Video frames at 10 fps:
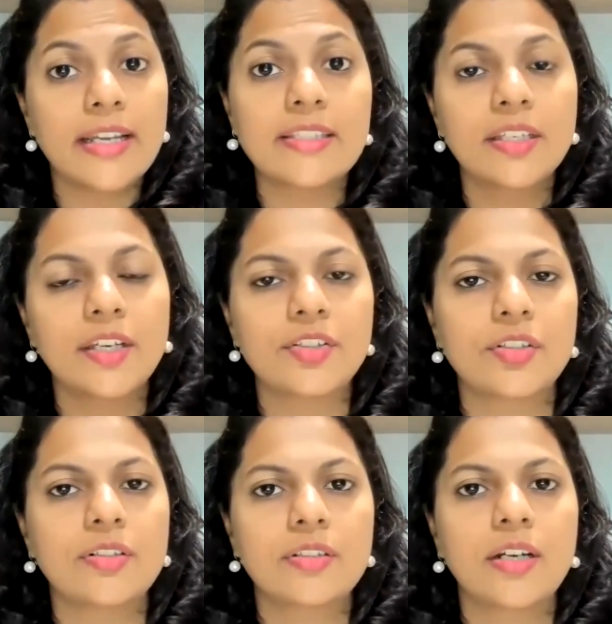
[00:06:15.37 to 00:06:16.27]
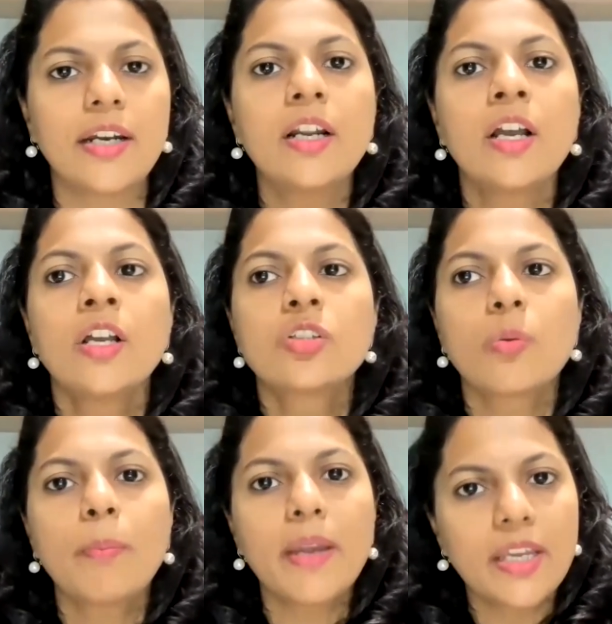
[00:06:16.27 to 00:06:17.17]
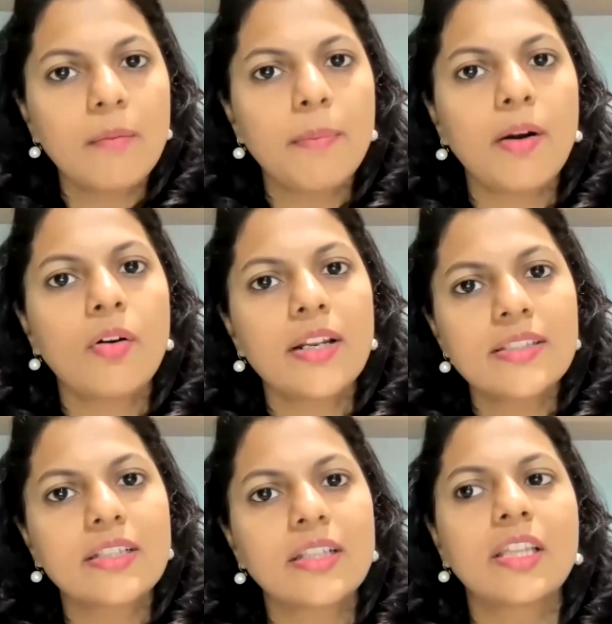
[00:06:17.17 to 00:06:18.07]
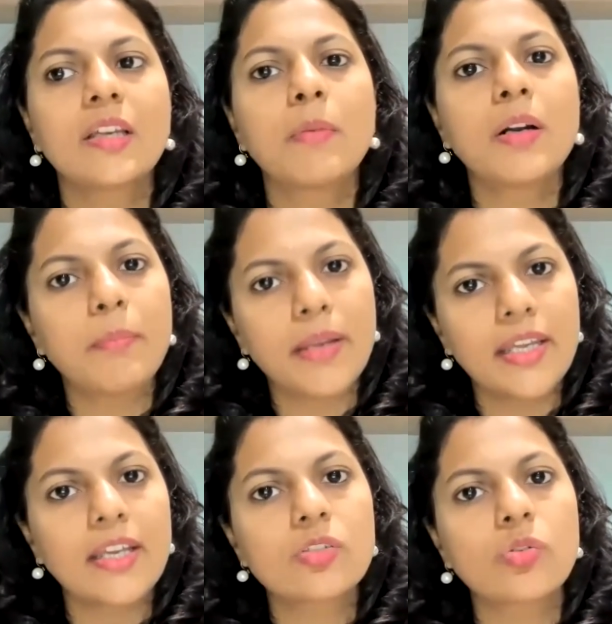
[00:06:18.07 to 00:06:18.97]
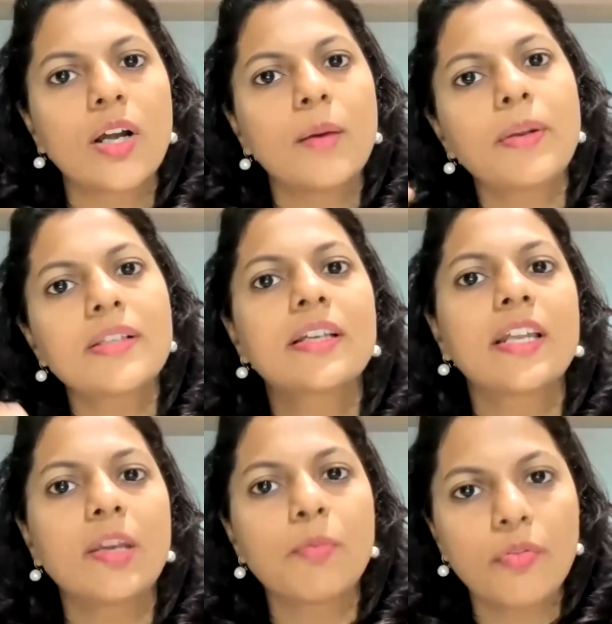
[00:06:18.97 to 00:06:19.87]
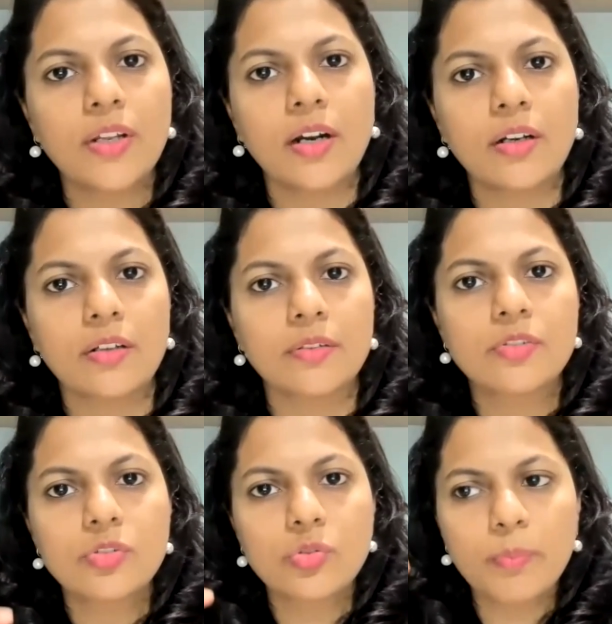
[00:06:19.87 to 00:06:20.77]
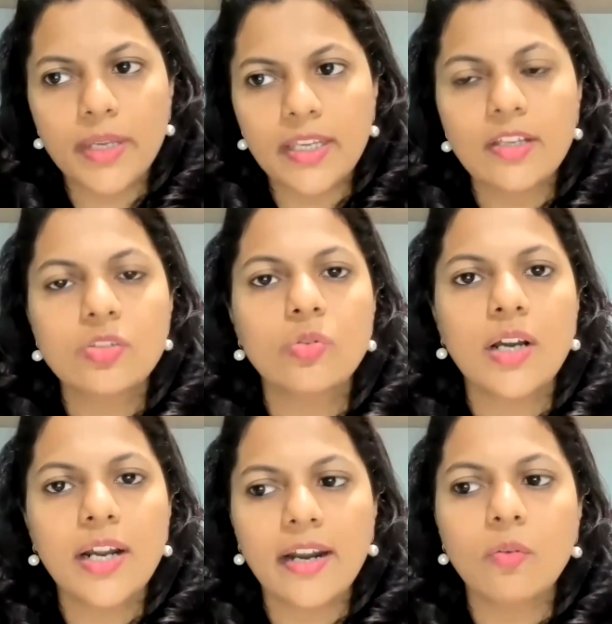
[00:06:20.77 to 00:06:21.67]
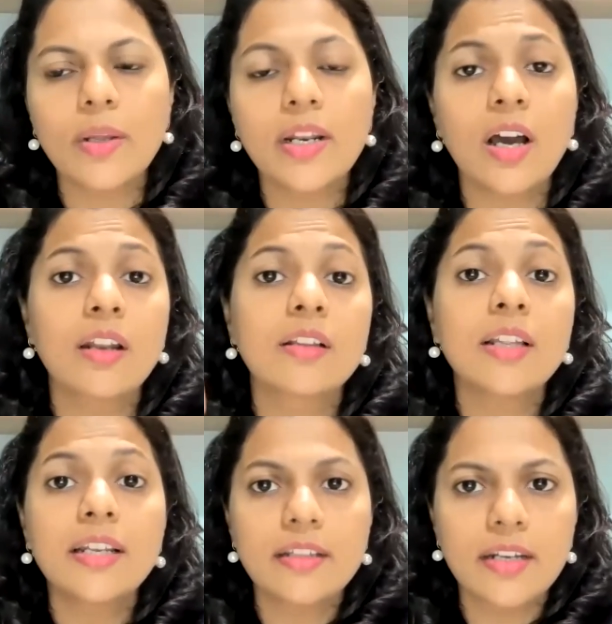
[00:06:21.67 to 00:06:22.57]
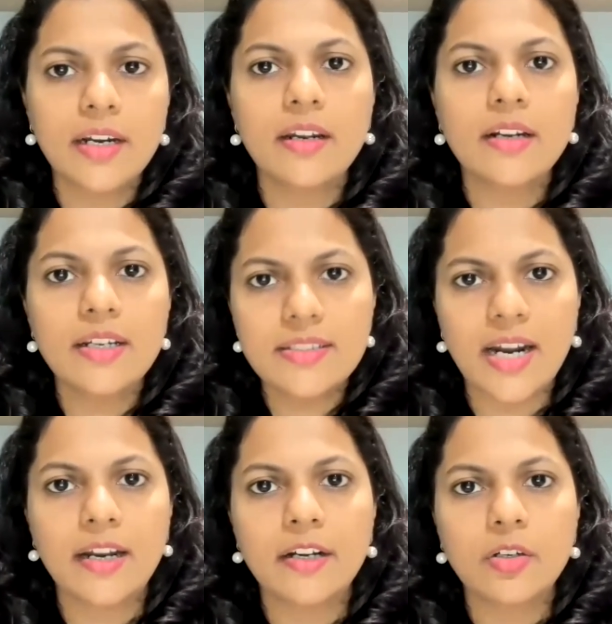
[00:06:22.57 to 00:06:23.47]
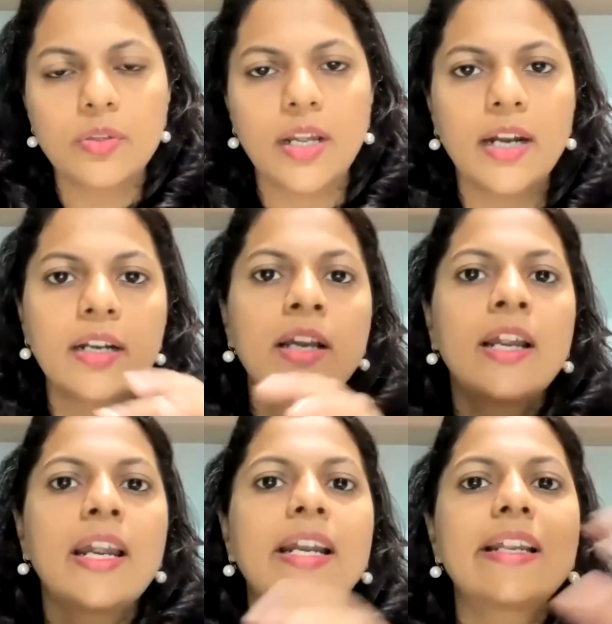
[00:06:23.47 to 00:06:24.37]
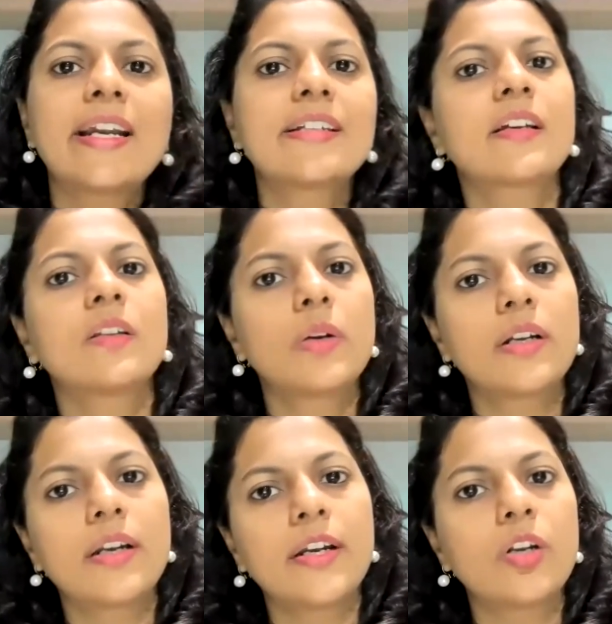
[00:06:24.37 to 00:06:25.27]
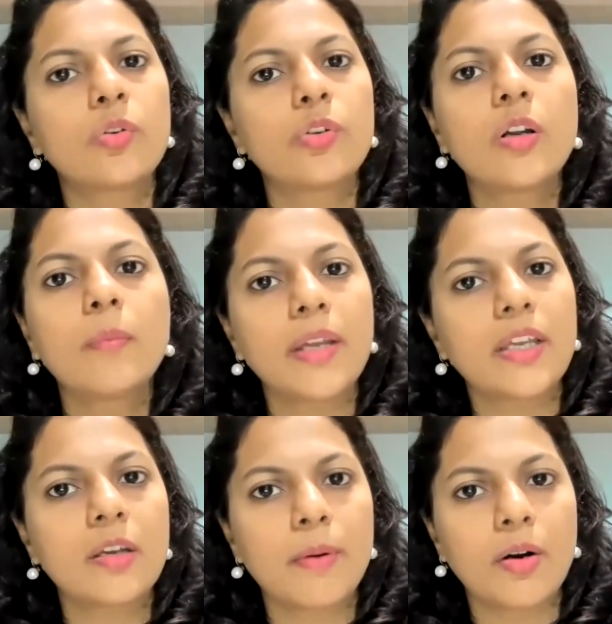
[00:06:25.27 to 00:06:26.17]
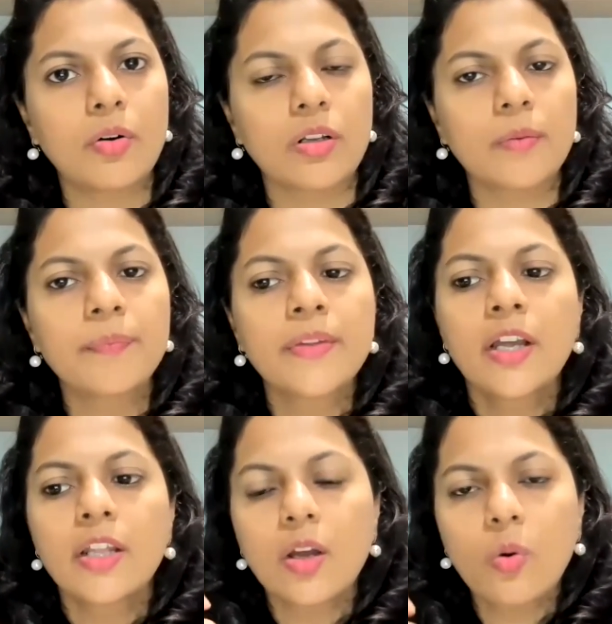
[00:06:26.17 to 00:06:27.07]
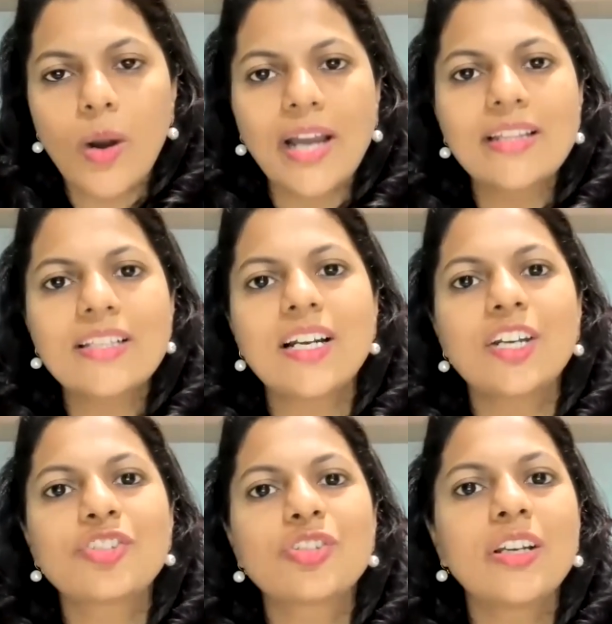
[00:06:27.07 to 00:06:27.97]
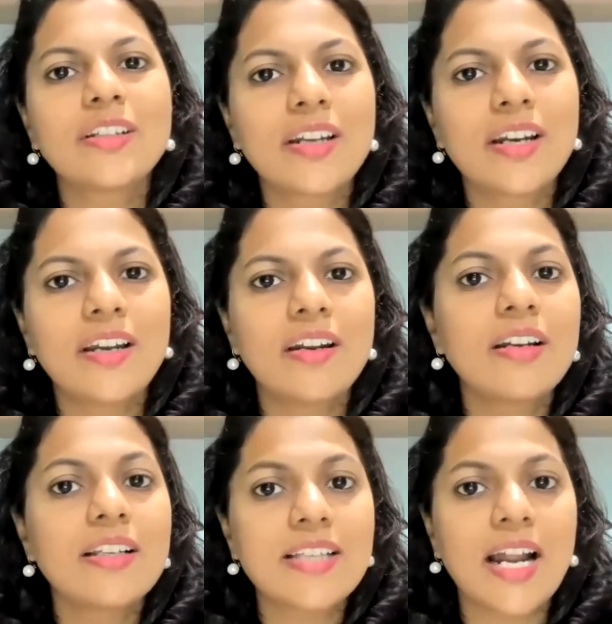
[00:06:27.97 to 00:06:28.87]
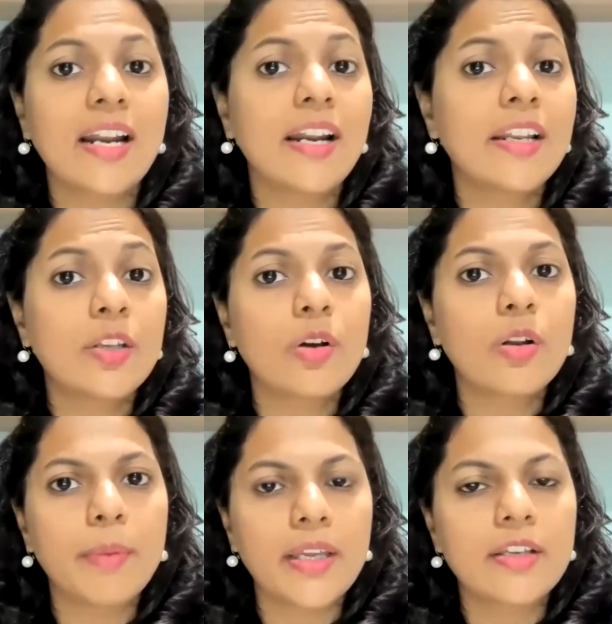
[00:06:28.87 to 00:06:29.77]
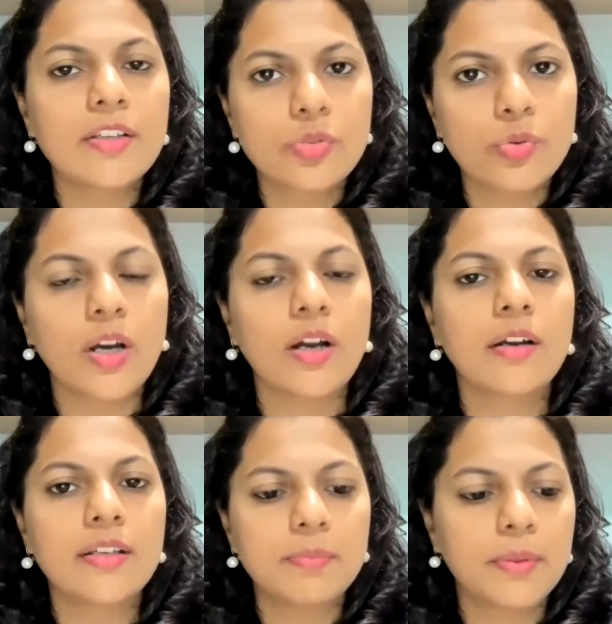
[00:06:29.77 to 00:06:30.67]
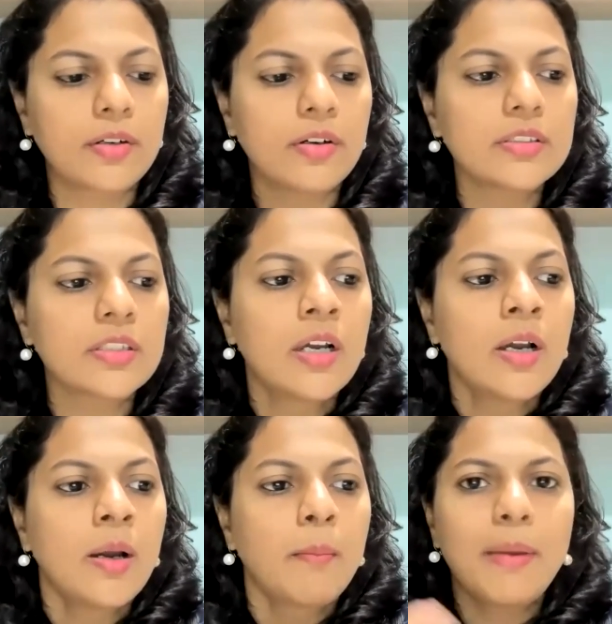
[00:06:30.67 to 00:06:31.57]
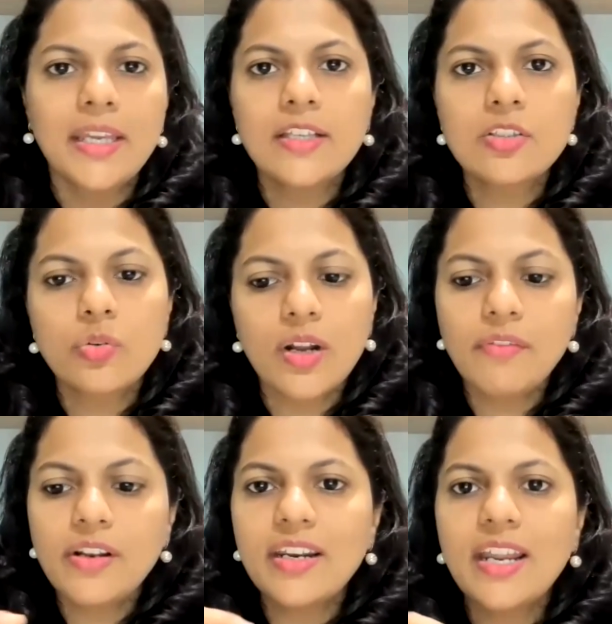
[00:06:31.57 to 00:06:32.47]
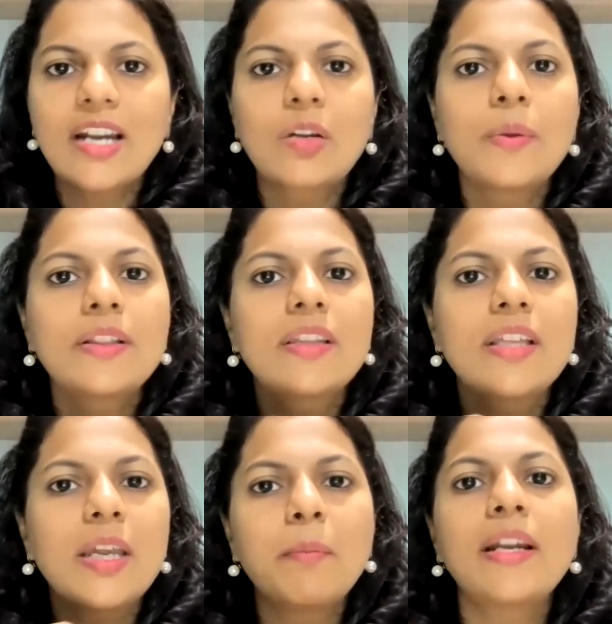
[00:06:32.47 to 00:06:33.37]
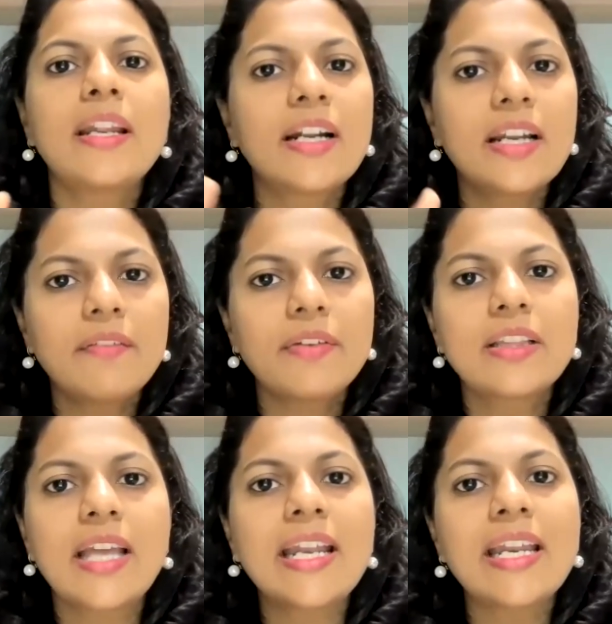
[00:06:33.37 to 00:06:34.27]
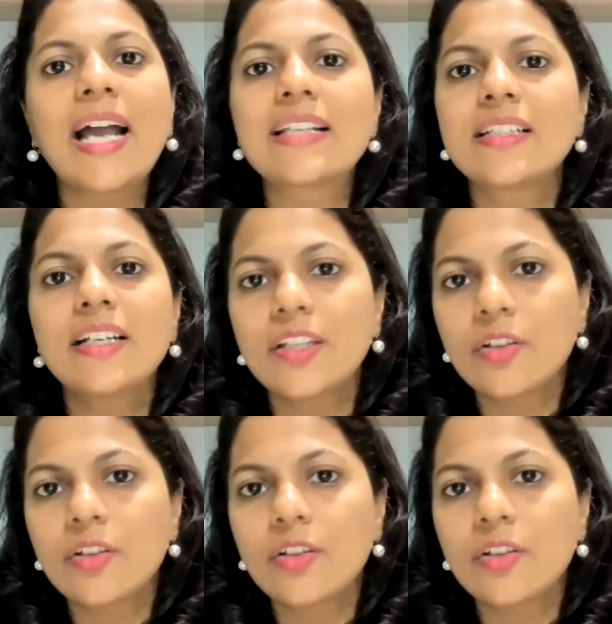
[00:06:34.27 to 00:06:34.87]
raising agents right so baking powder is nothing but baking soda plus cream of tartar so baking soda and when another ingredient is added to that it gets converted into your baking powder now, why this additional ingredient is added in your baking soda is because baking soda will react with immediately with any acid